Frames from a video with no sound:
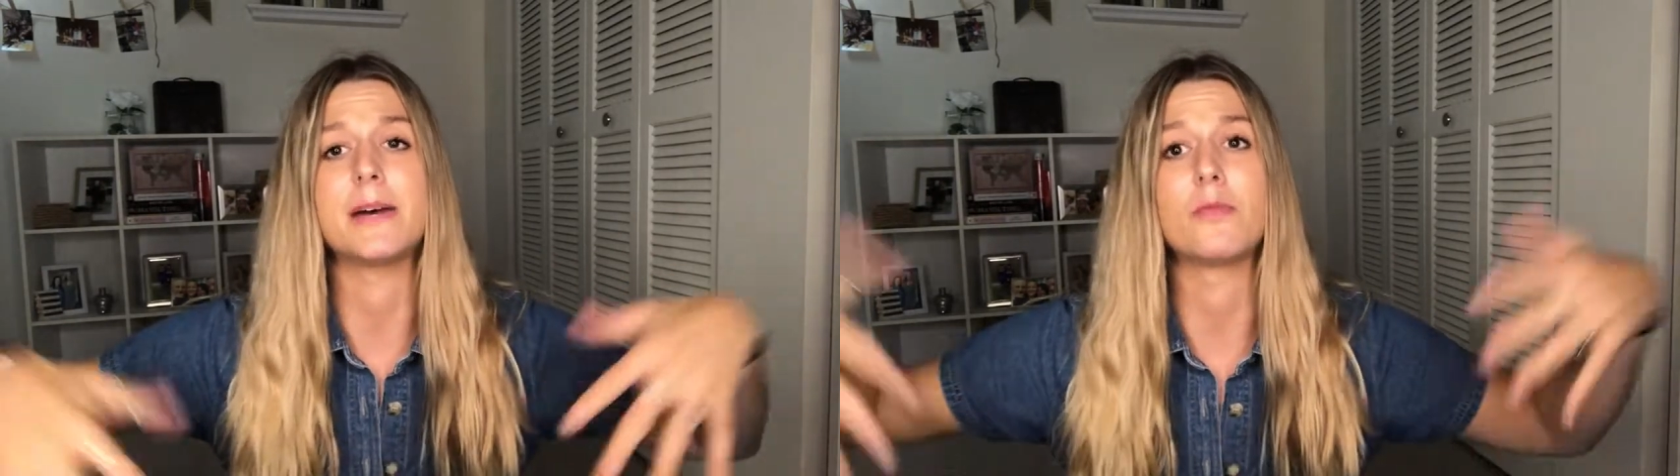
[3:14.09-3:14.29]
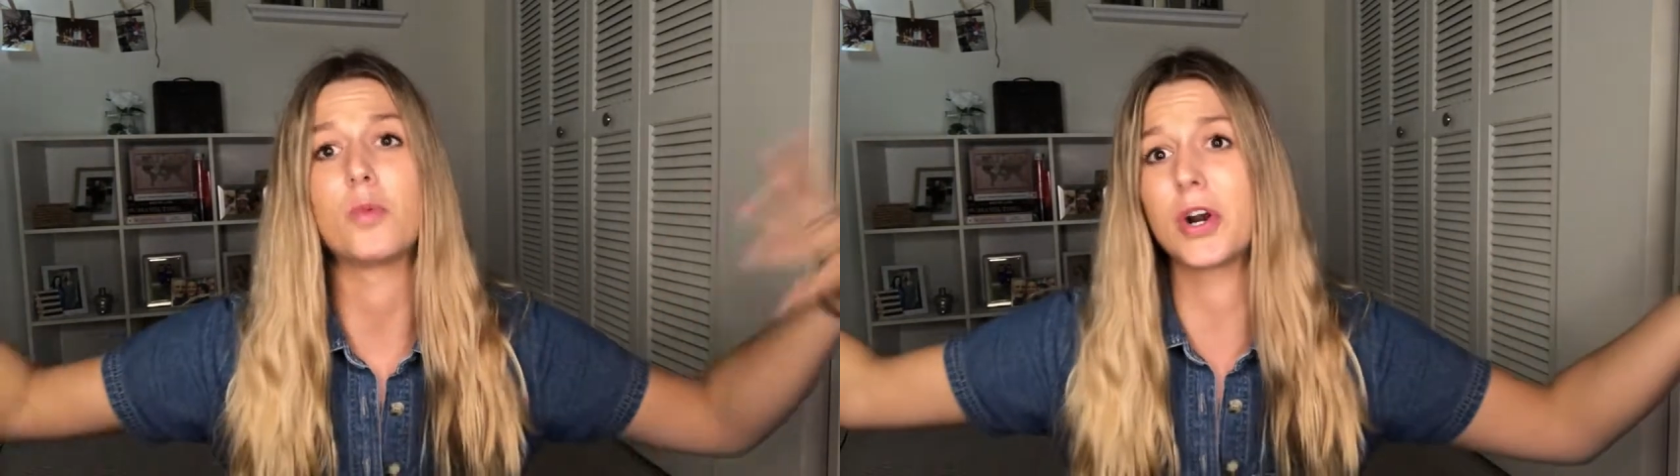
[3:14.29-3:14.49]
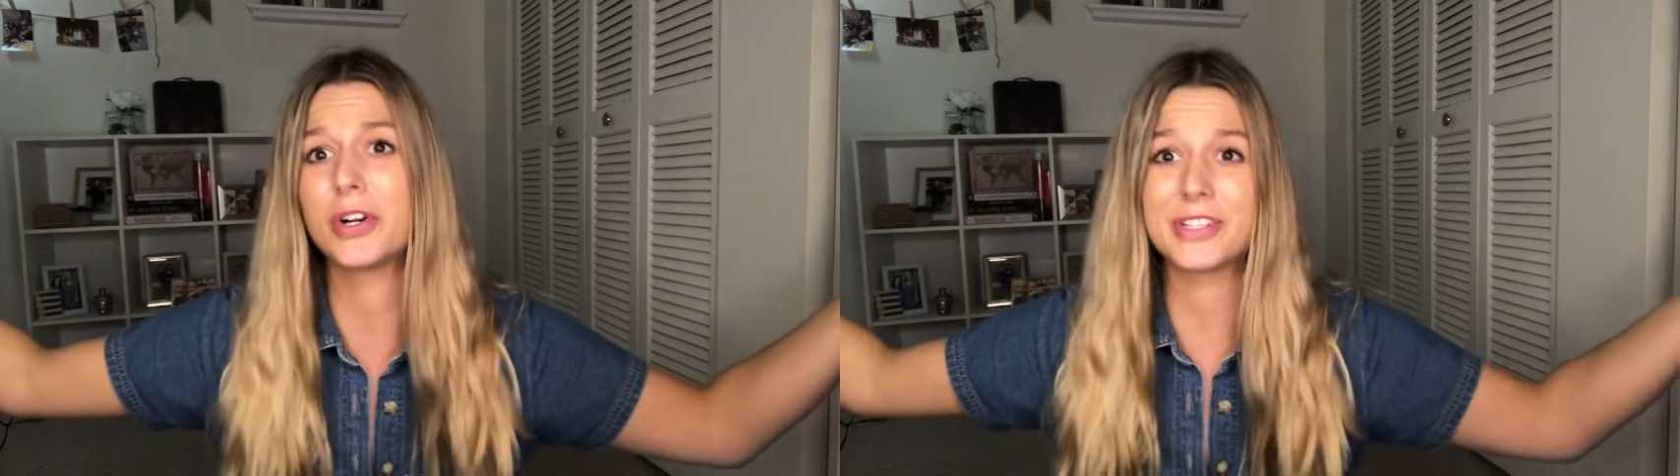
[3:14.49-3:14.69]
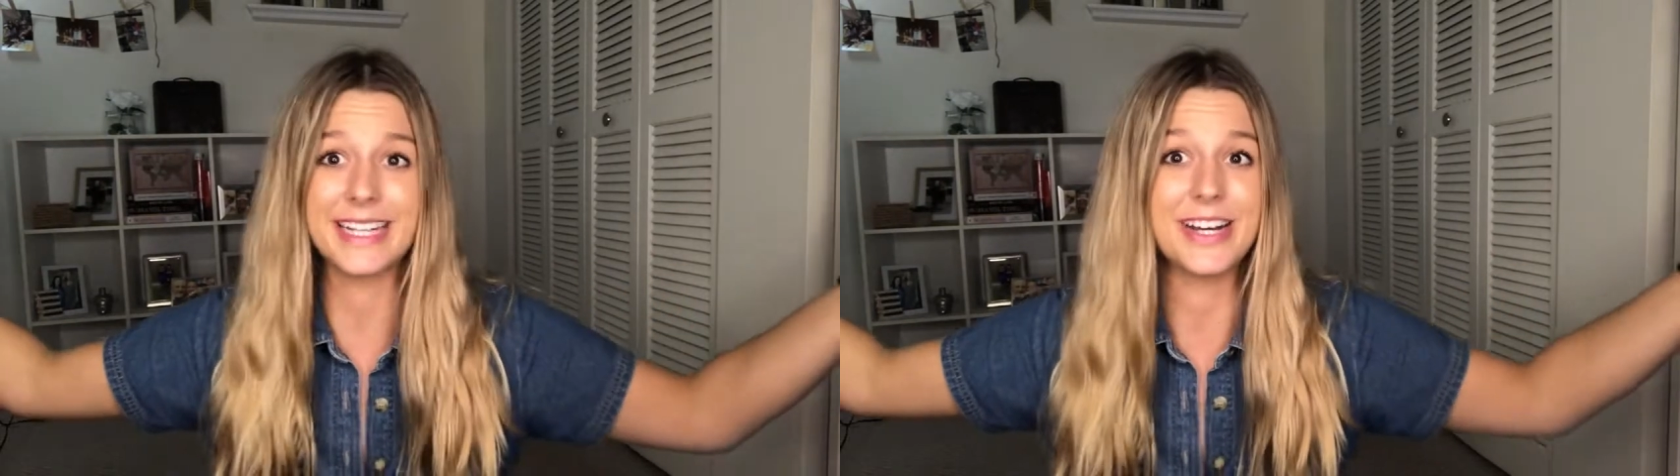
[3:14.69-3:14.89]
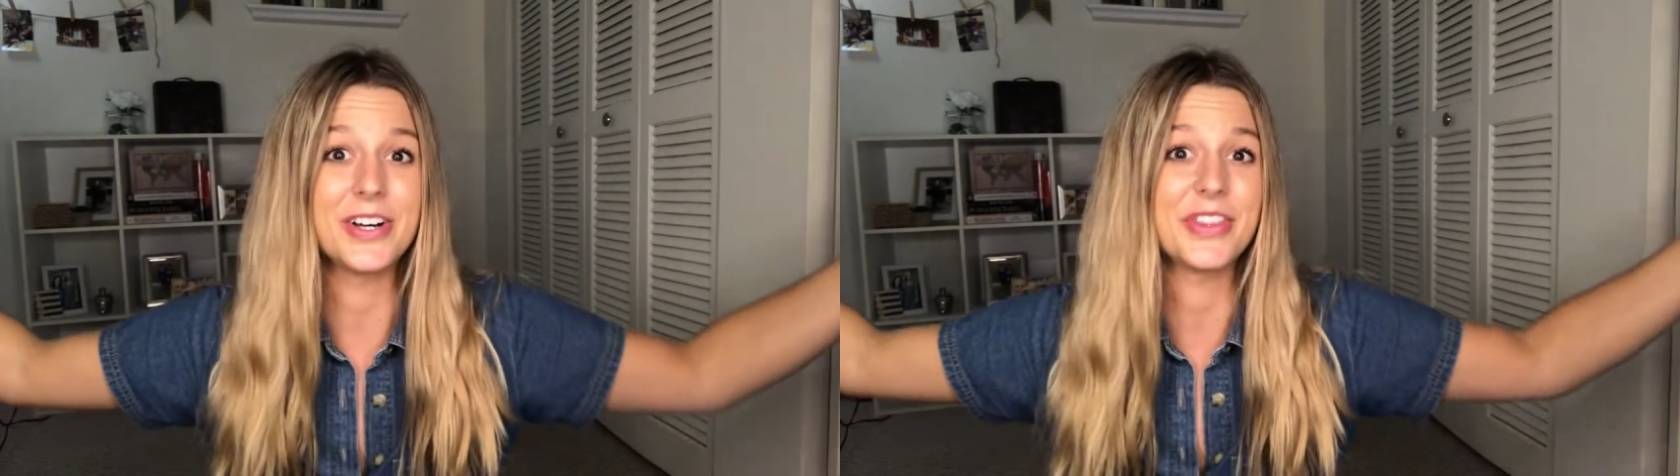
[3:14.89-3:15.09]
world
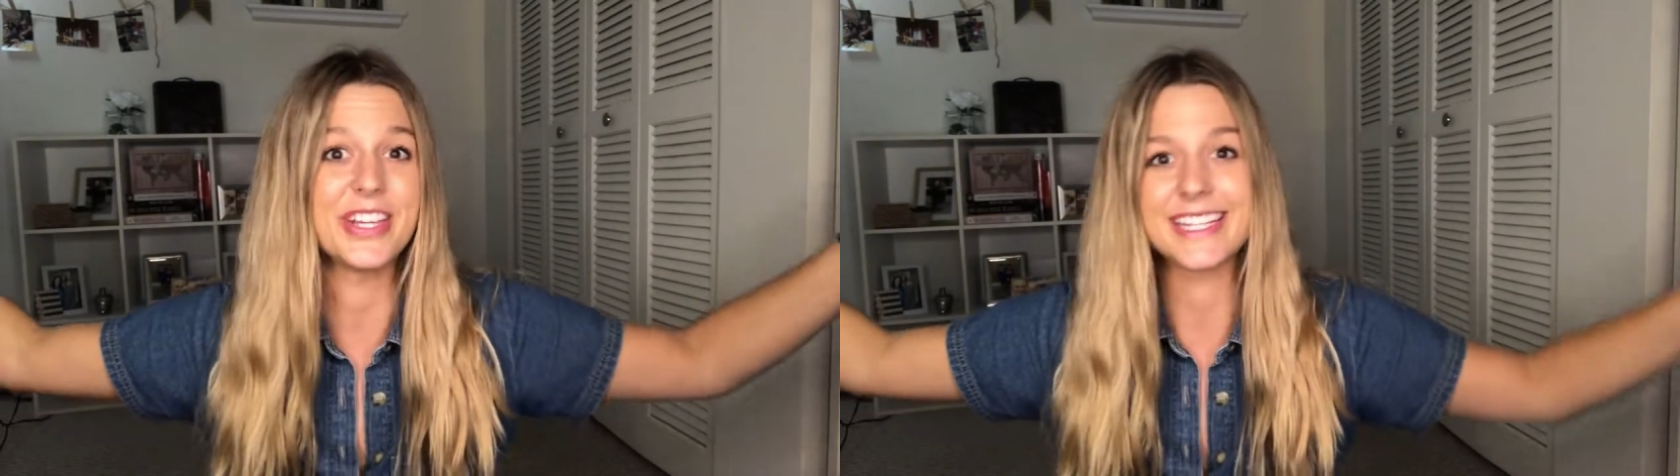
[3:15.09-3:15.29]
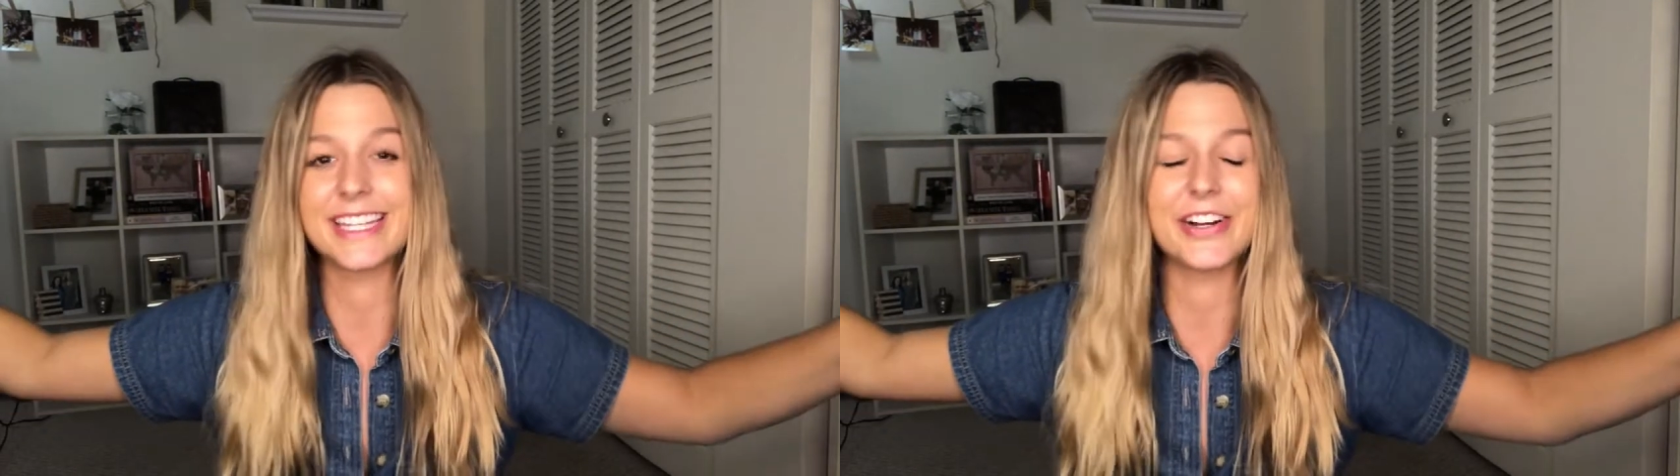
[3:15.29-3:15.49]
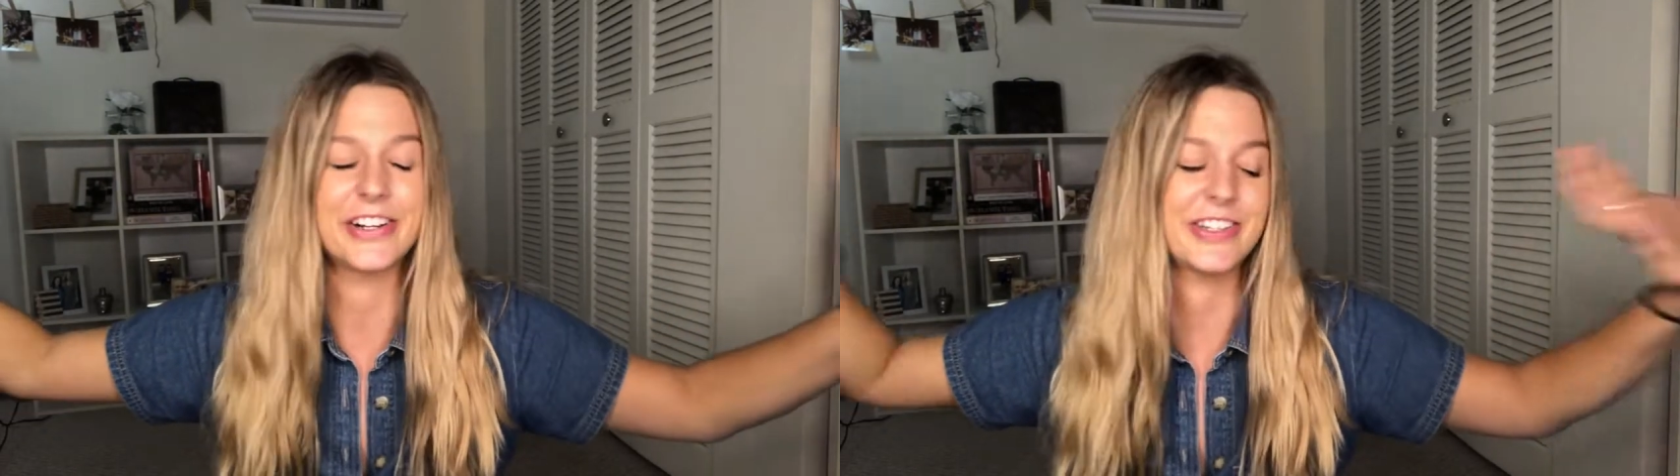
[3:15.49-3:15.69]
health, etc.